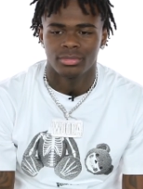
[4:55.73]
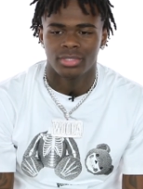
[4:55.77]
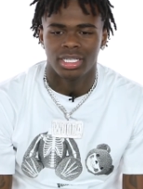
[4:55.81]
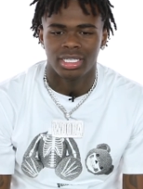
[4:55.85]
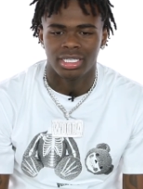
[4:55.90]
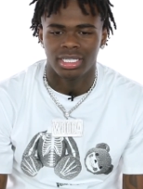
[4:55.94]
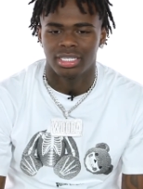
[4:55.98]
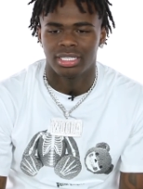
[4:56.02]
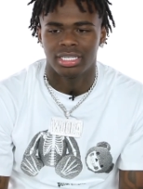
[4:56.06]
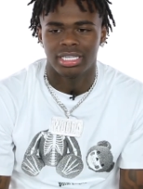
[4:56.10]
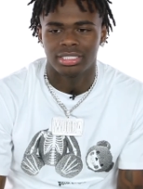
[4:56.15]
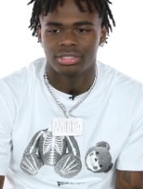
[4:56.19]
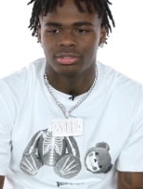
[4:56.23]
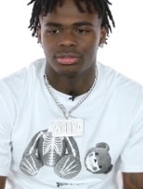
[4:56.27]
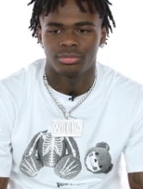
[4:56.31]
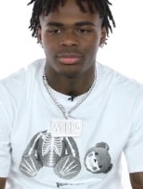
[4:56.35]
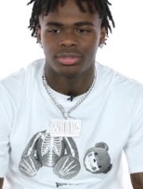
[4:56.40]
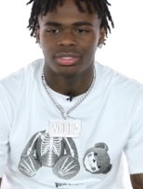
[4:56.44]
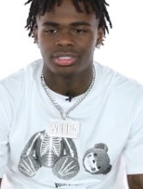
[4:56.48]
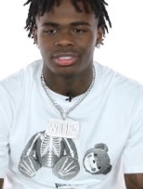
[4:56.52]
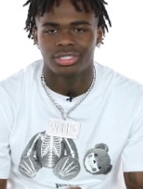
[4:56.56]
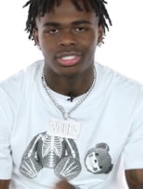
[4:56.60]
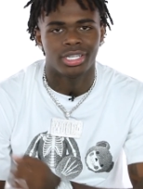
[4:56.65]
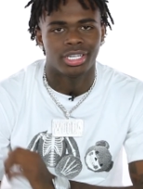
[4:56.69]
And then that's when
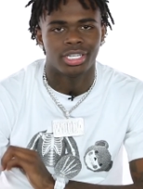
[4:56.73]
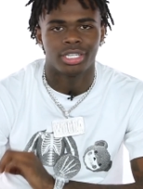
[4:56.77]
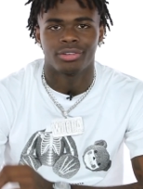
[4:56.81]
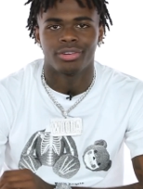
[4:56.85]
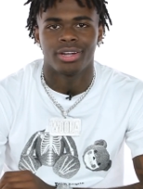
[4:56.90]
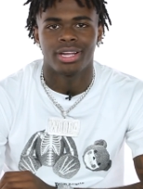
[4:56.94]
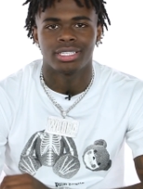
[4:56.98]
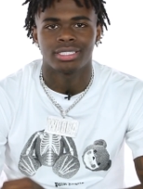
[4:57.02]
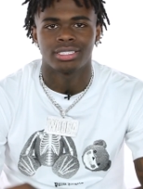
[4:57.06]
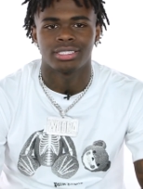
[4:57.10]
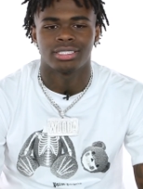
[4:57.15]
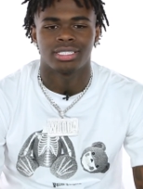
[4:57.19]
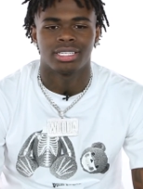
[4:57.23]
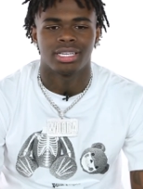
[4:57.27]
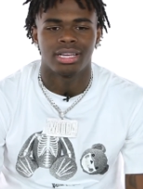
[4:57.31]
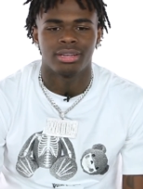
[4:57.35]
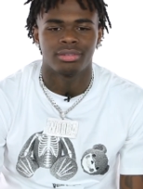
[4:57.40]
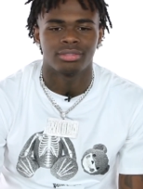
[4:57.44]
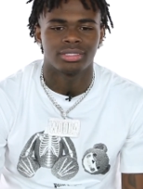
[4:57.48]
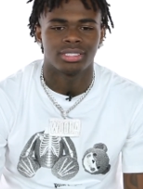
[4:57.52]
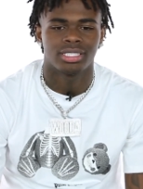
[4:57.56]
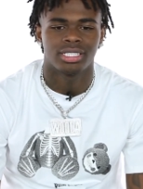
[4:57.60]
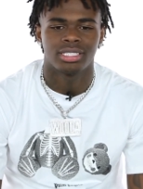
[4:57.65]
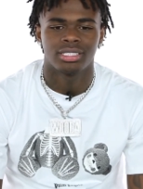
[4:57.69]
we just started interacting. Like I
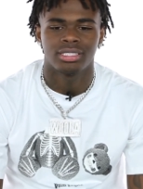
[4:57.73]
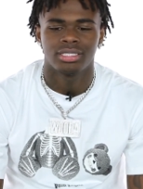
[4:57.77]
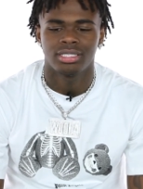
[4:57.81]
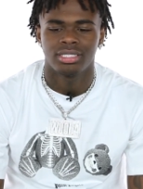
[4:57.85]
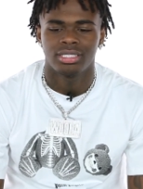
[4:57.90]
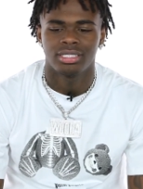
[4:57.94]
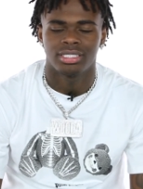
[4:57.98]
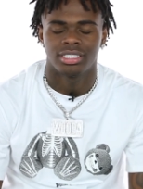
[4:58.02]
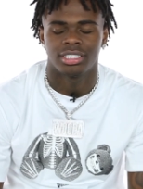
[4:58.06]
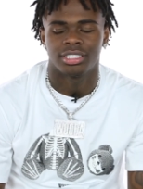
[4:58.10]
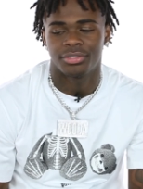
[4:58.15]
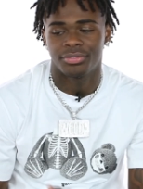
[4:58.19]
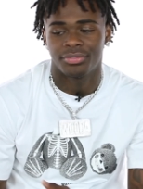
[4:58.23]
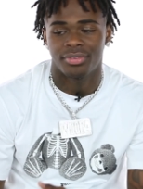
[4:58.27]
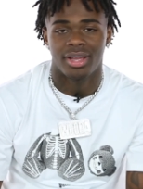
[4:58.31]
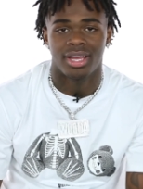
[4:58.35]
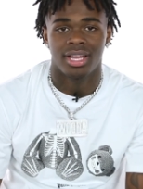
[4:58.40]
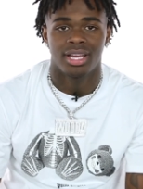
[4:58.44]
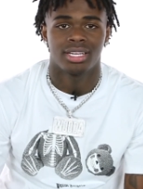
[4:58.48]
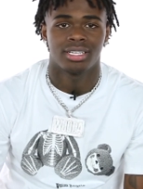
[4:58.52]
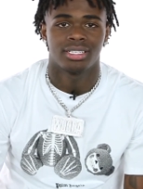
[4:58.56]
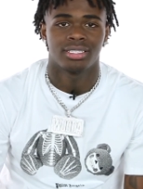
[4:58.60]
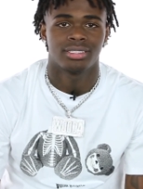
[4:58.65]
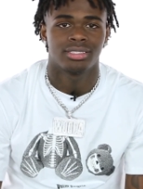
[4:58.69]
was like, this
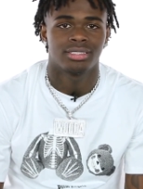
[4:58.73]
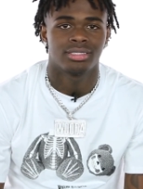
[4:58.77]
5.